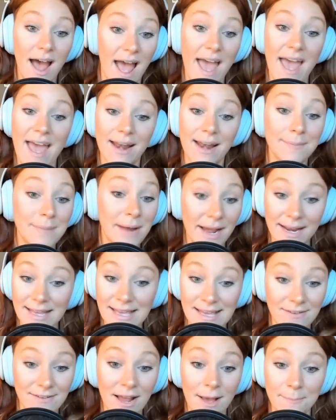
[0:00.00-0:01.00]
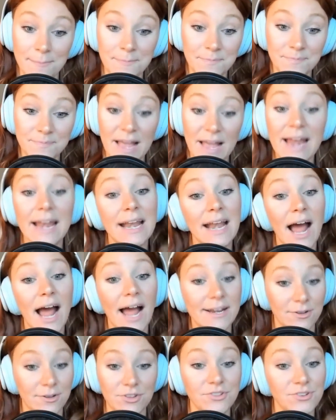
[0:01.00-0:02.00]
And I'm not going to give it up. And I
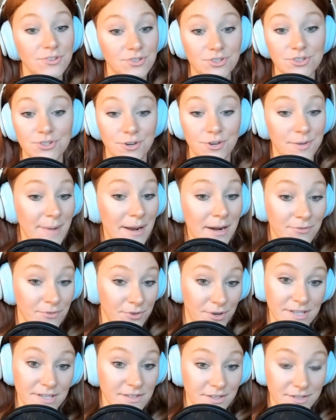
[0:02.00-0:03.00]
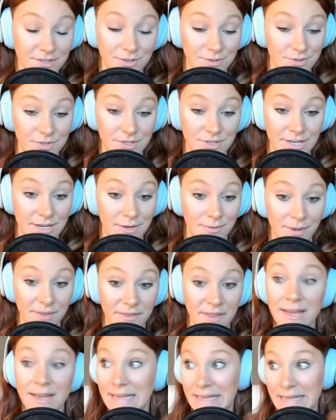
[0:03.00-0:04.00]
know that there's a certain amount of risk associated with
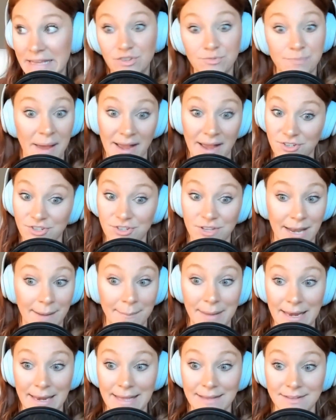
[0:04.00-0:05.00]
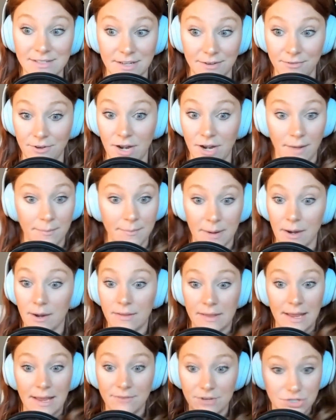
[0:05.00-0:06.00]
it. And each batch that I'm getting is different.
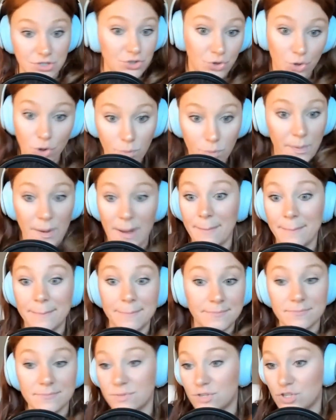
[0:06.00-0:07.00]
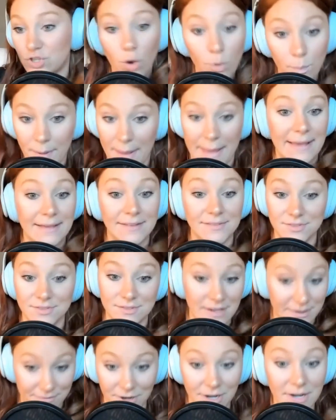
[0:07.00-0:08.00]
Apparently, every scoop I'm scooping is
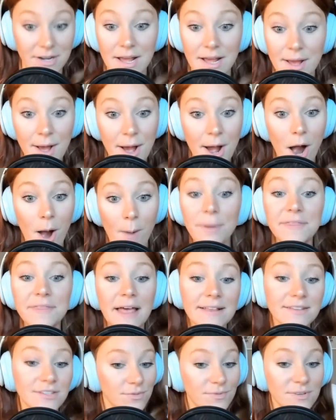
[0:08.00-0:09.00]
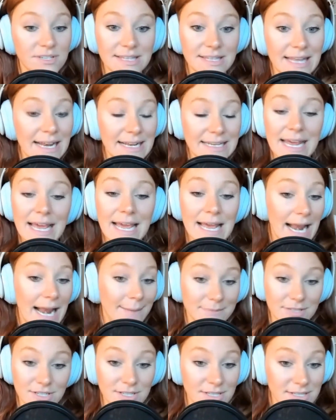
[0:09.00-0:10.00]
different. But that's the risk that I take. And
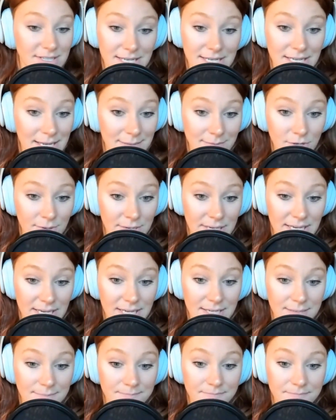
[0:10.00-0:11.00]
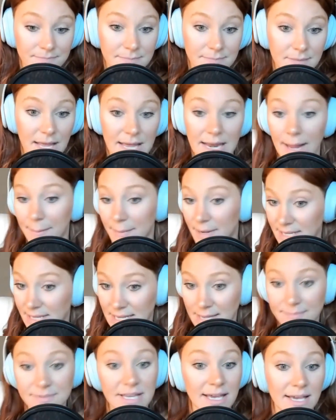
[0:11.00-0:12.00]
I'm just going to keep doing it. And I'm going to
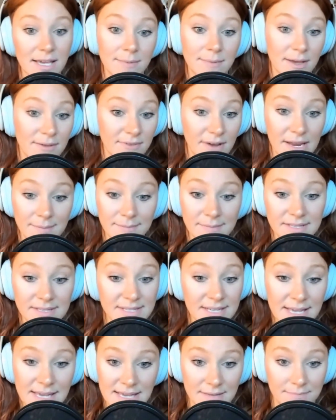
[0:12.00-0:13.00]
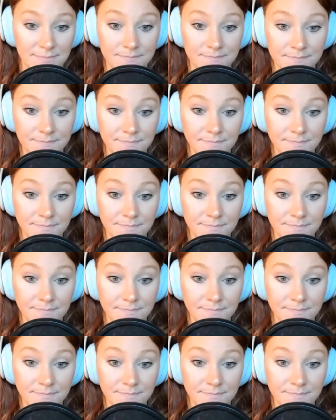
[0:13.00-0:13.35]
keep taking my vitamin D.